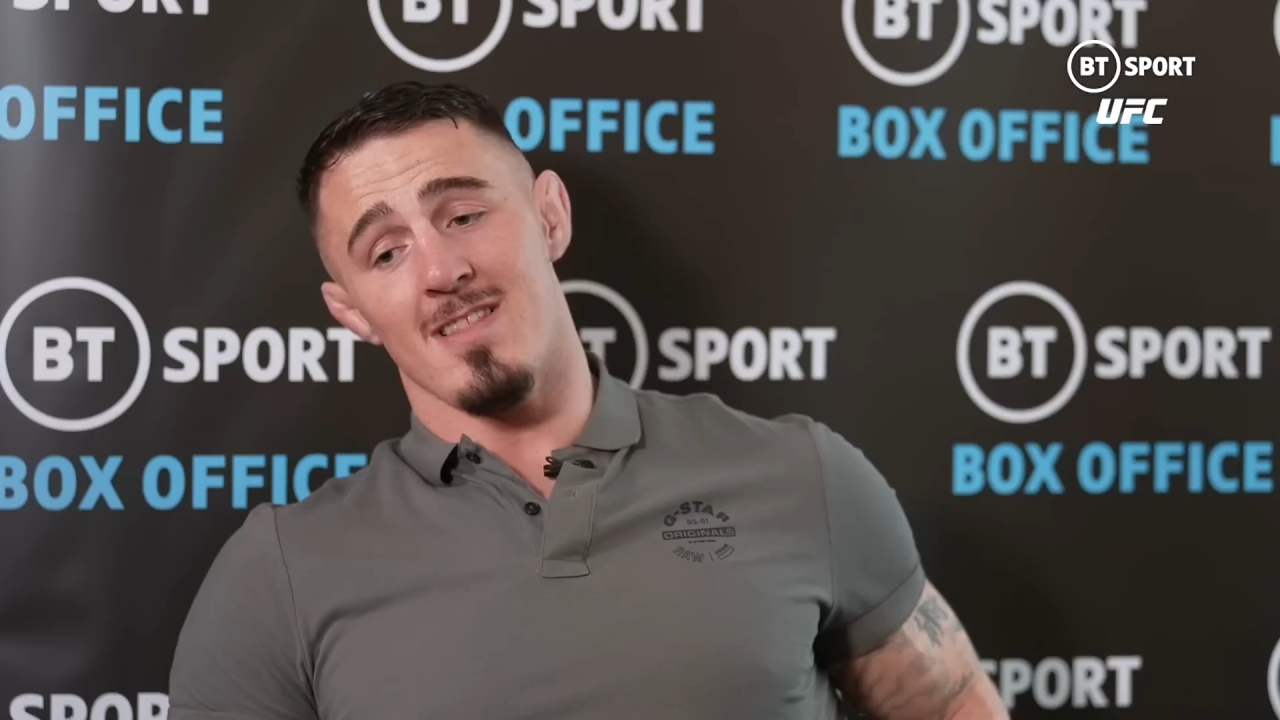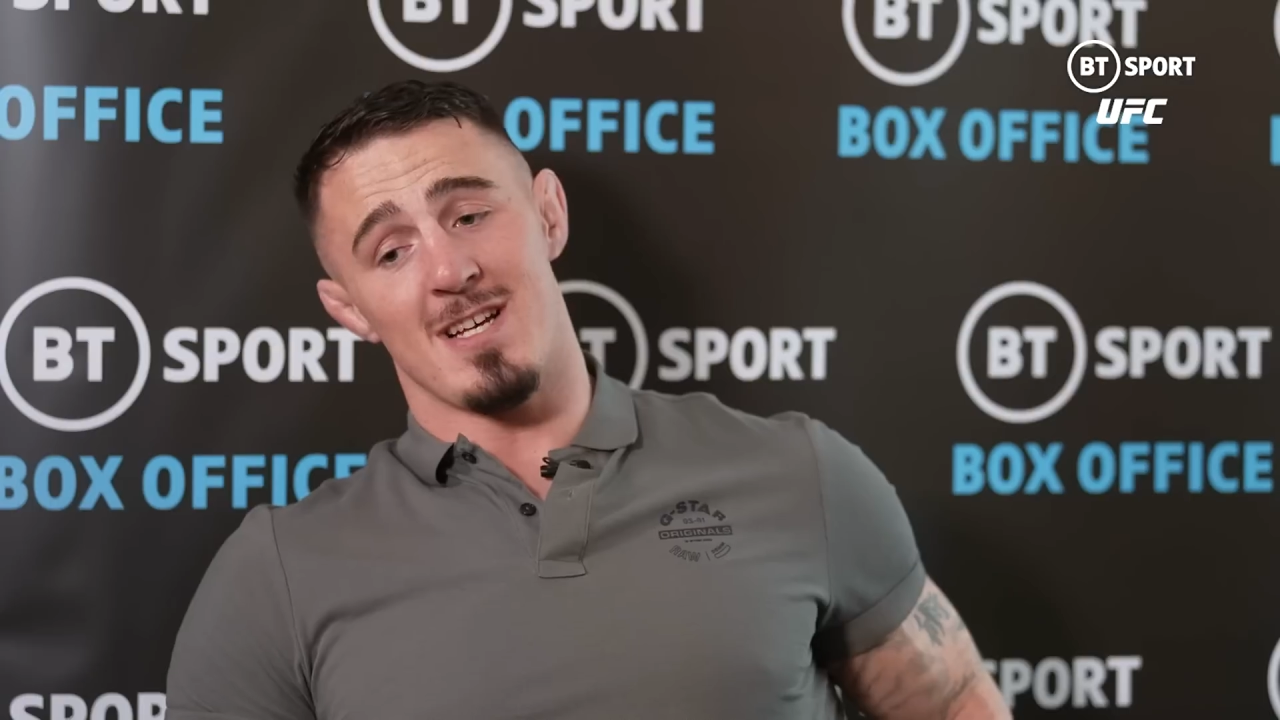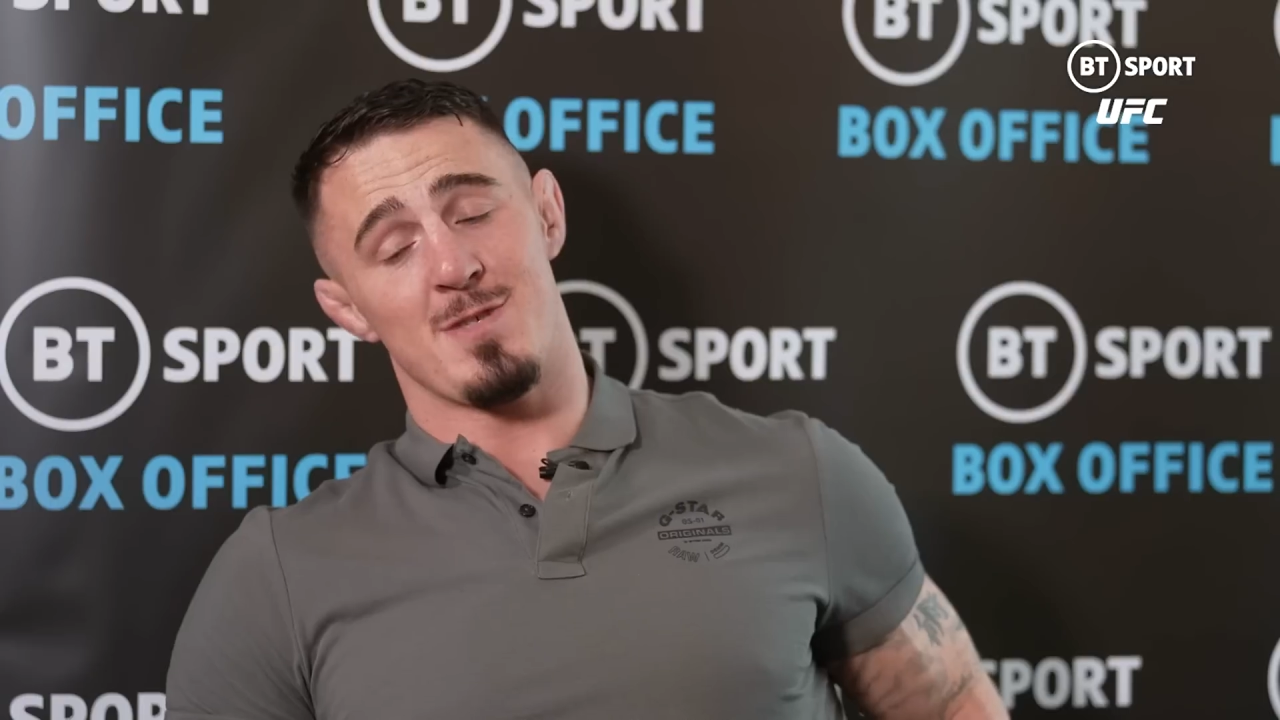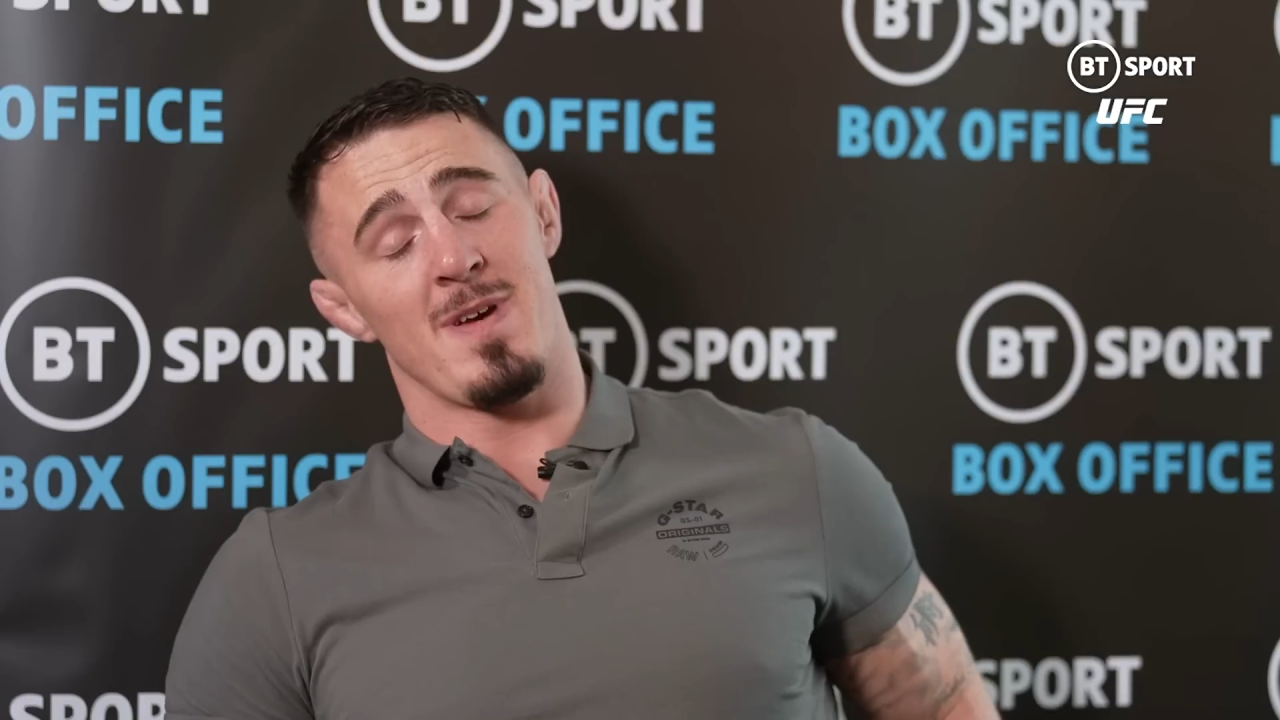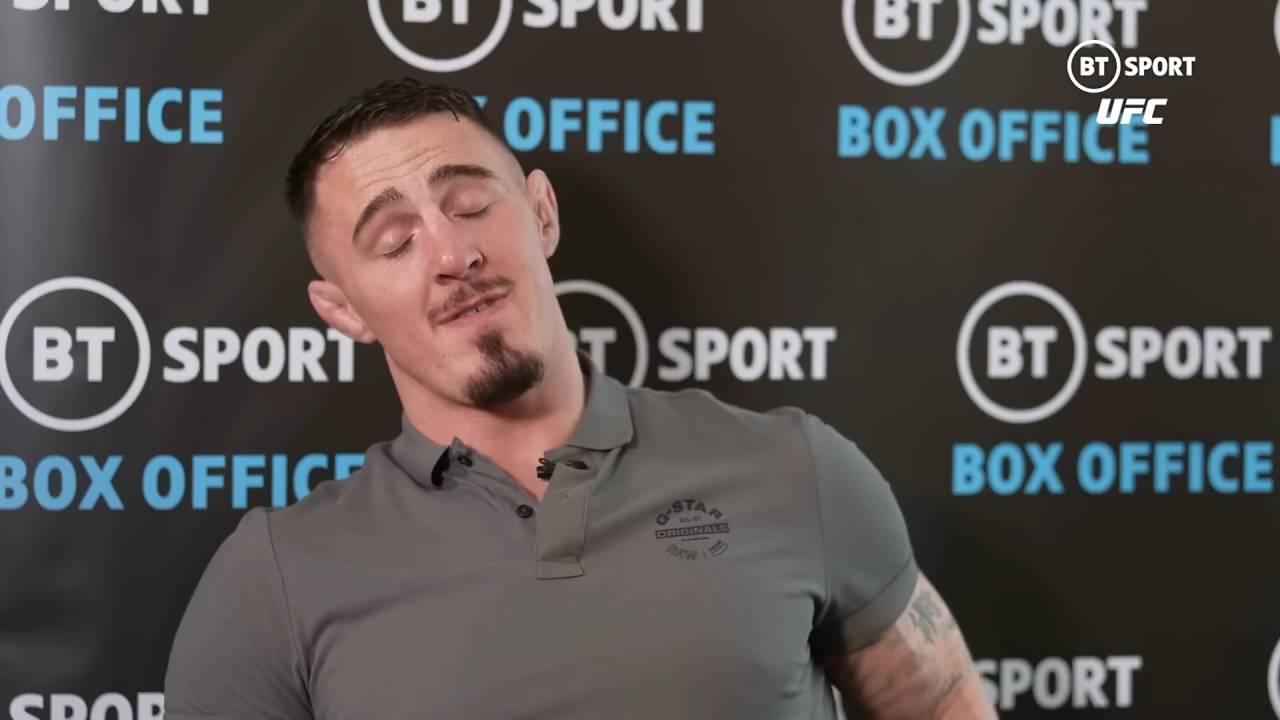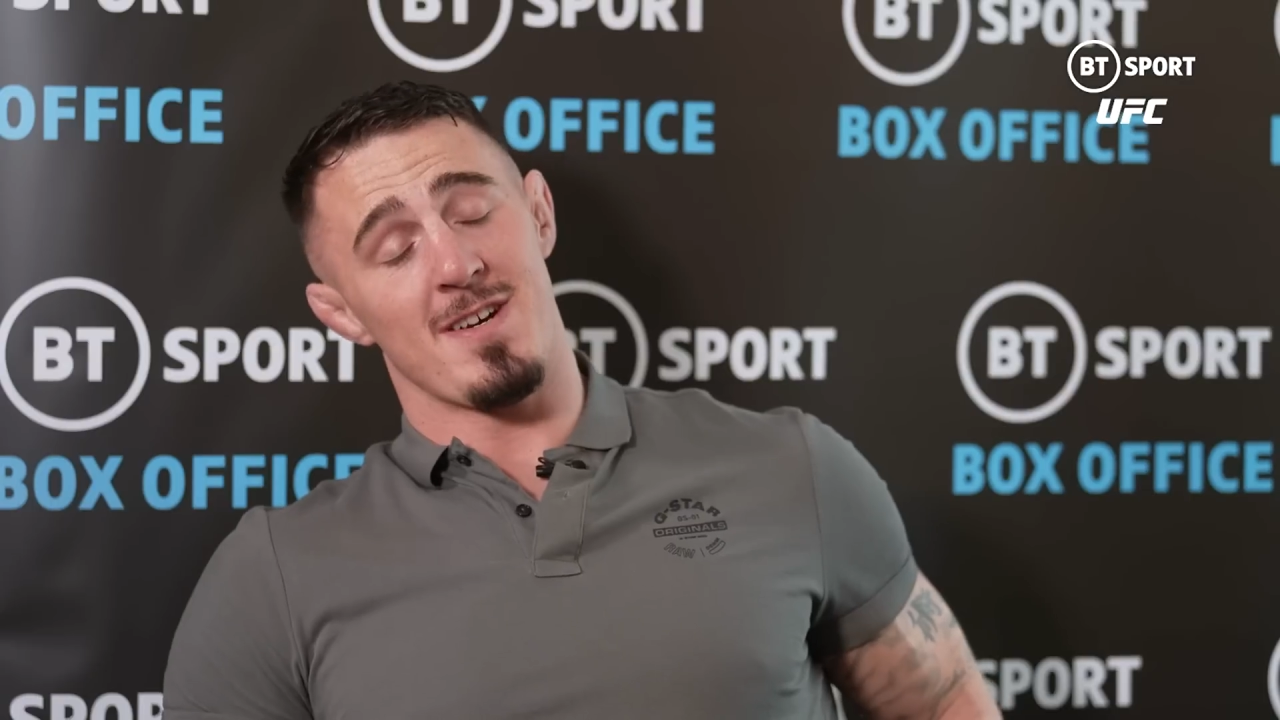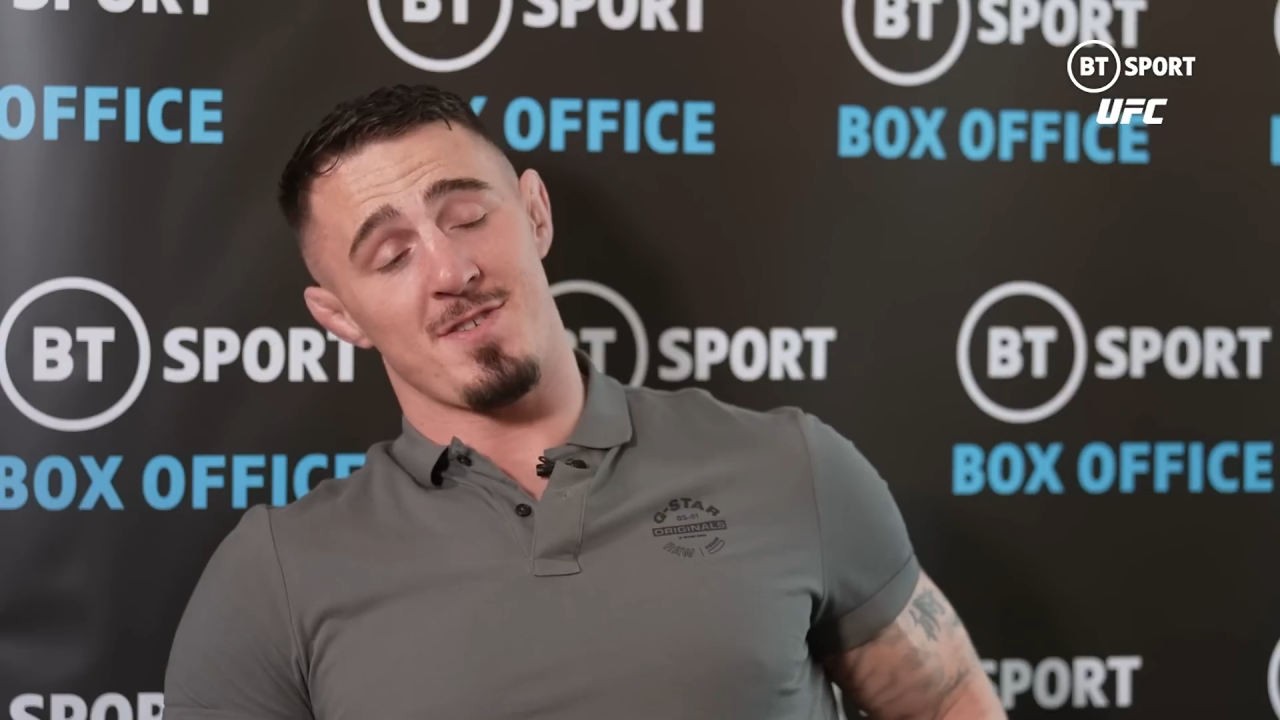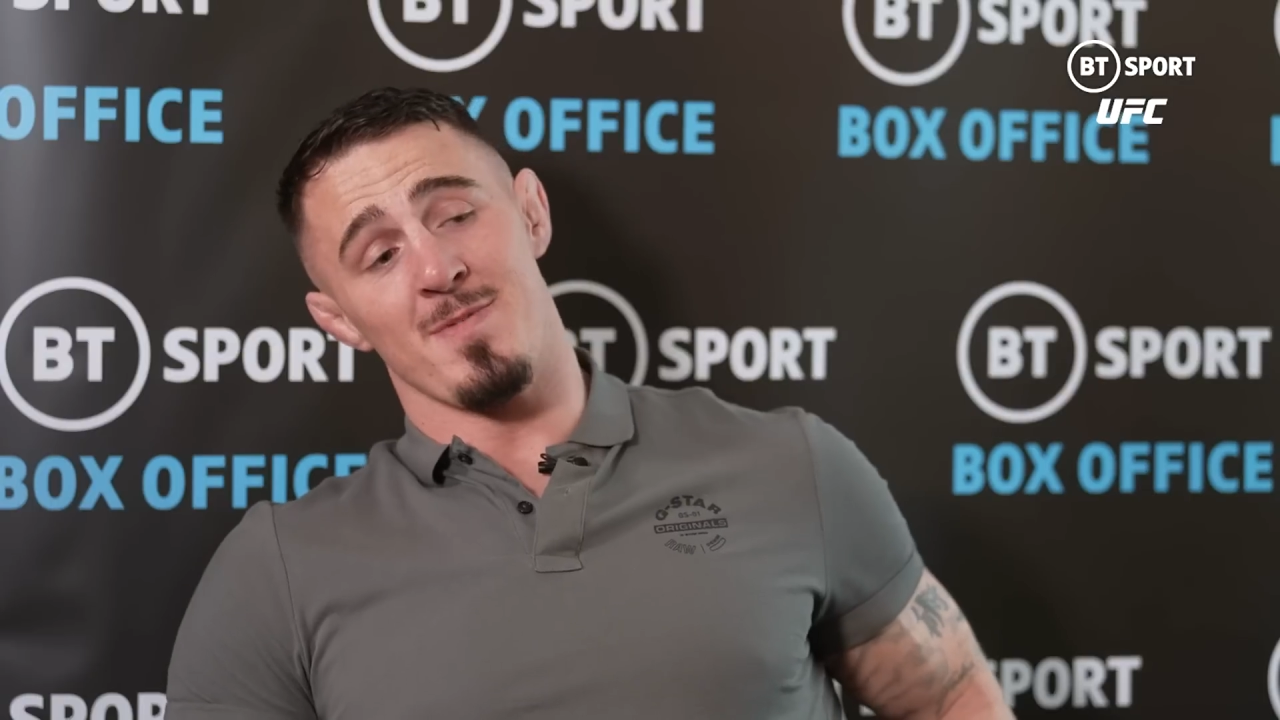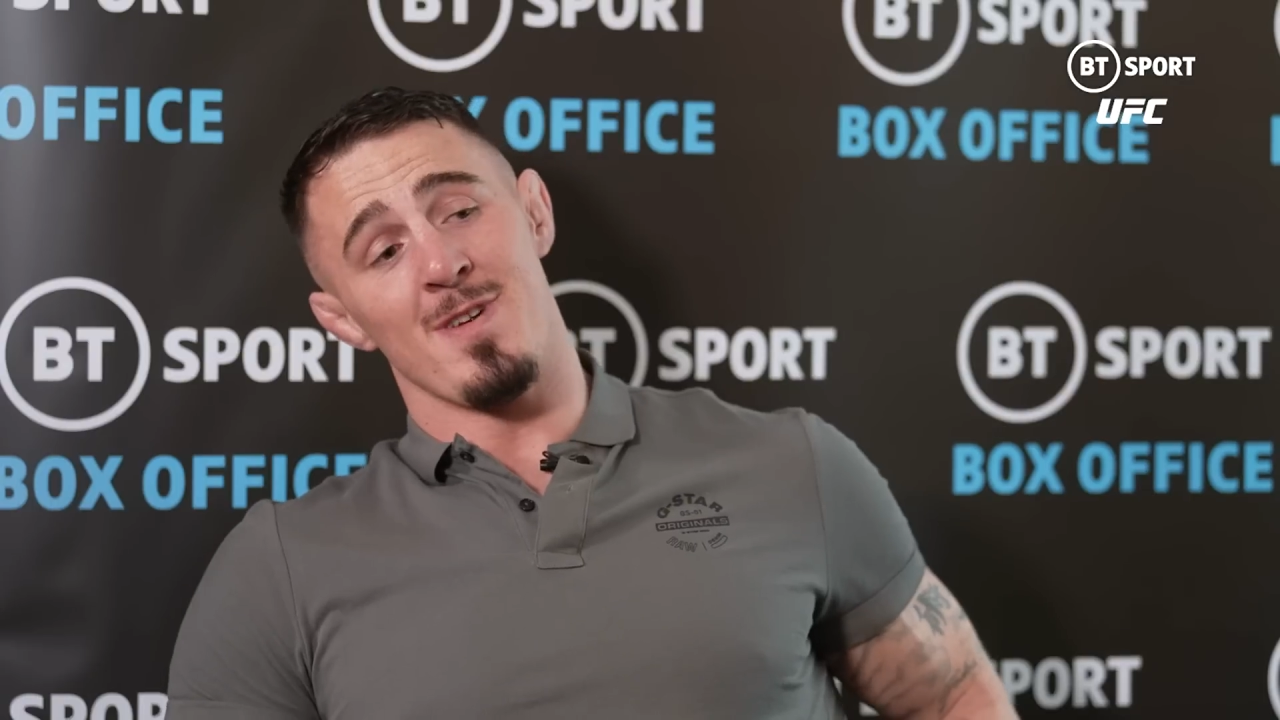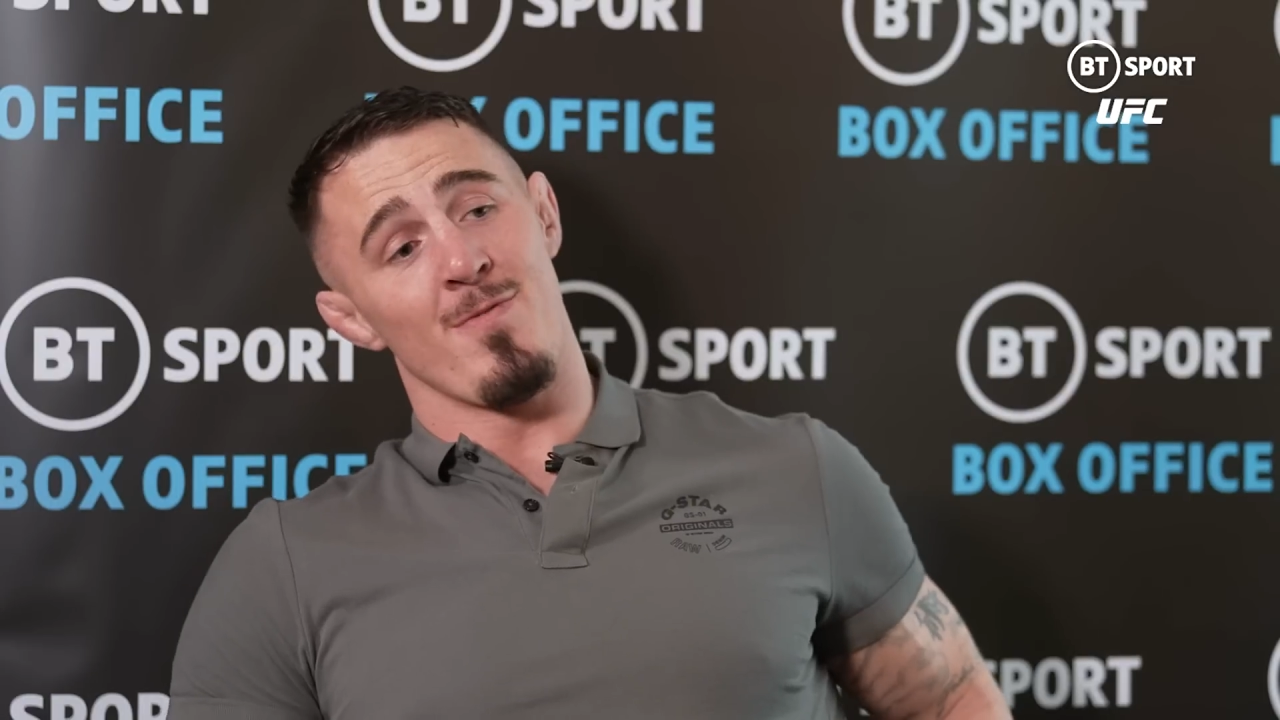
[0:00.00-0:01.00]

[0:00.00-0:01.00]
Like Spivak's coming